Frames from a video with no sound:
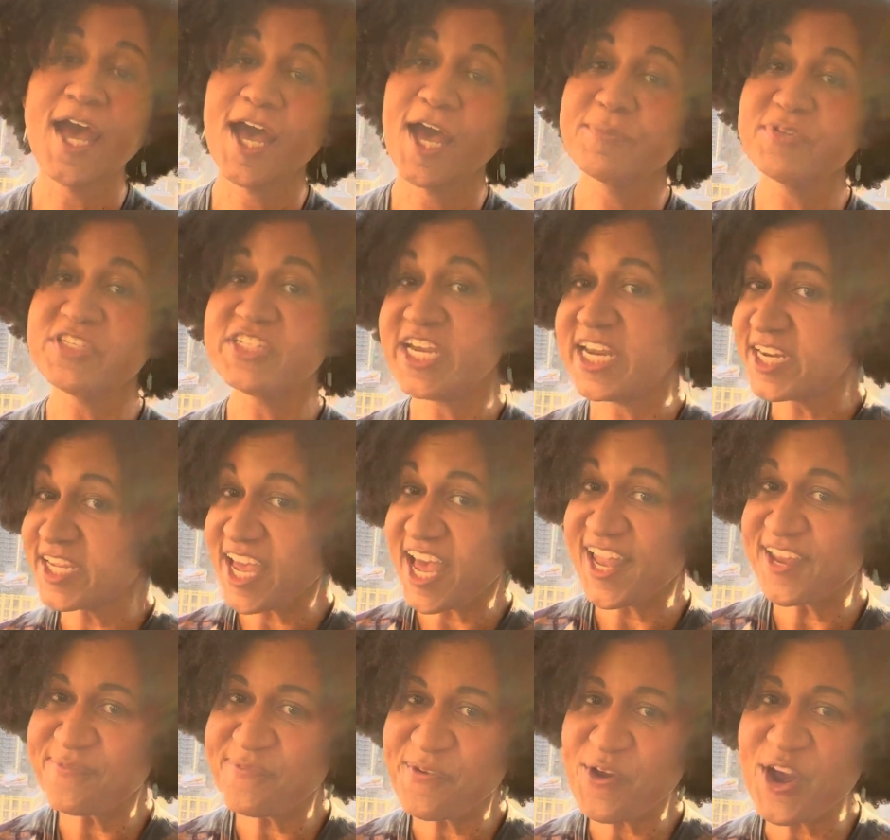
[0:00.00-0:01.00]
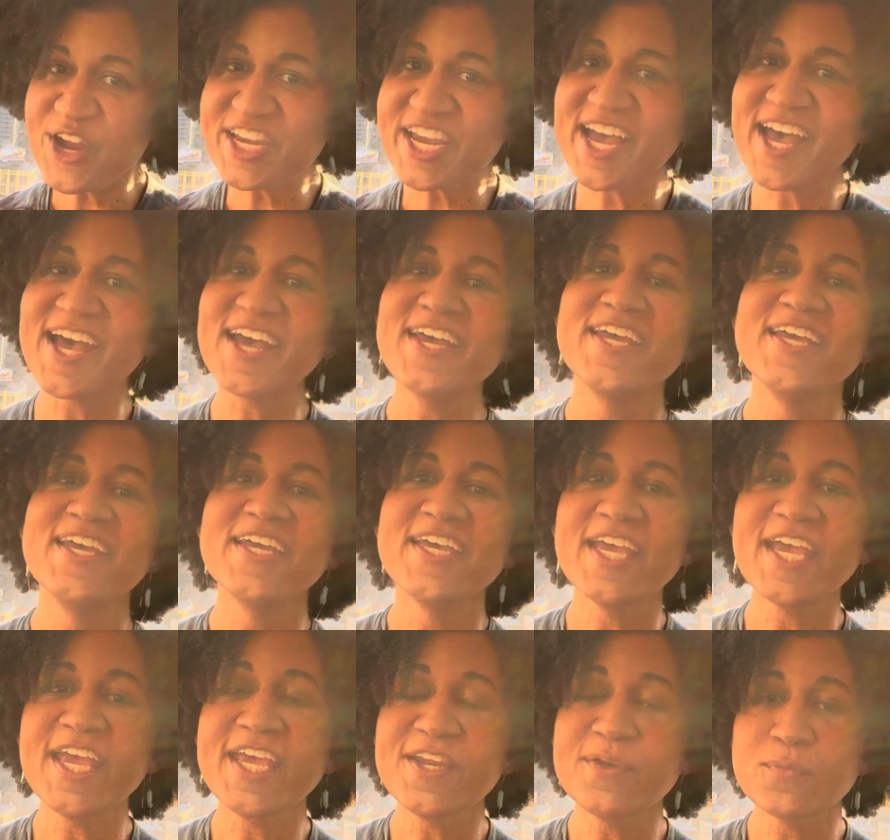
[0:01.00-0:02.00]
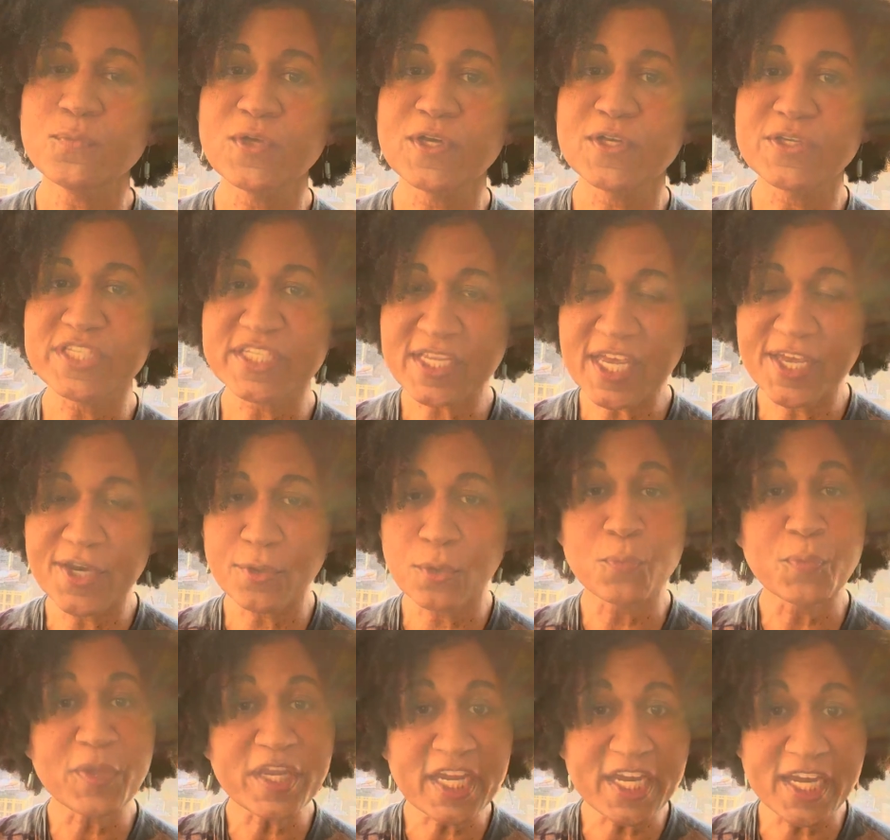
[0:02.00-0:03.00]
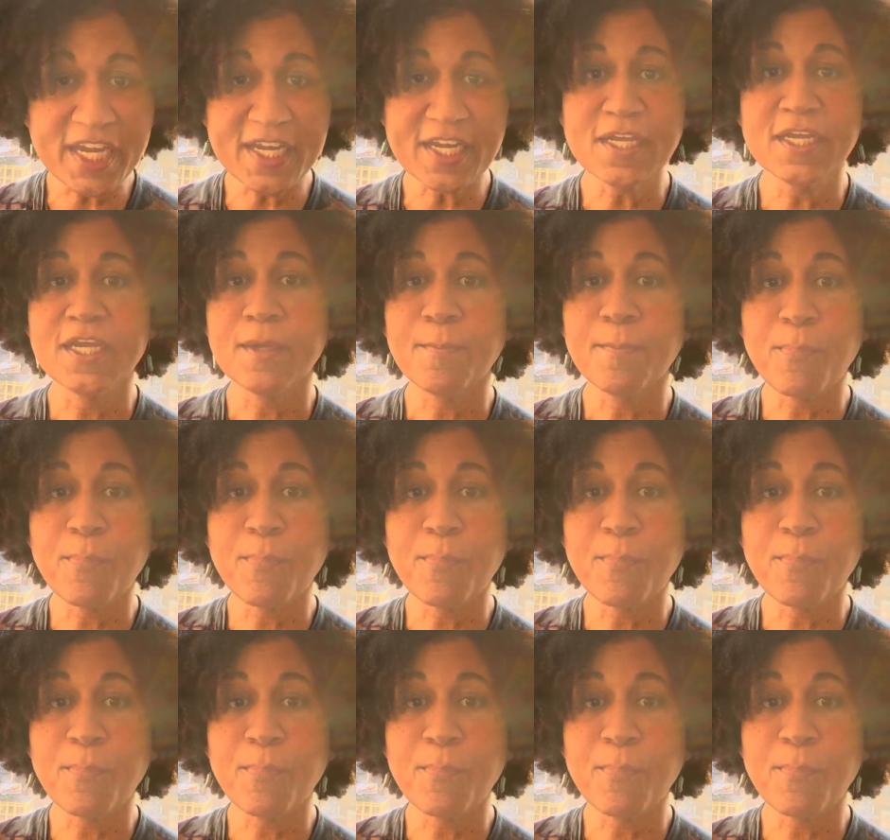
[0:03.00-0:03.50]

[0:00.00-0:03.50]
state of California, it'll read